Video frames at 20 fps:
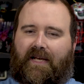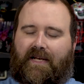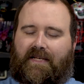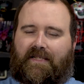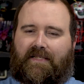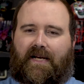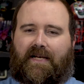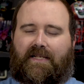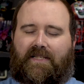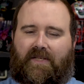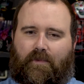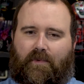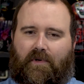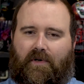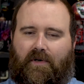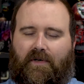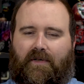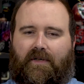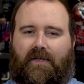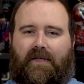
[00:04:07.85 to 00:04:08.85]

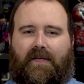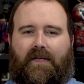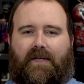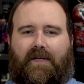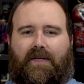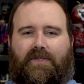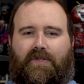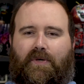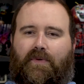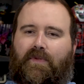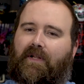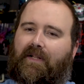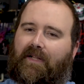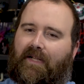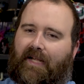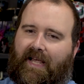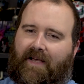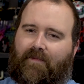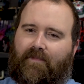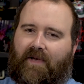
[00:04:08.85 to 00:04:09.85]
accessible to the
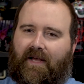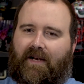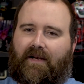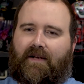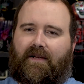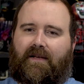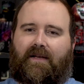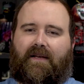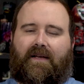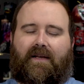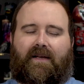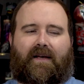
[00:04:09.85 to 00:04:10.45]
layman,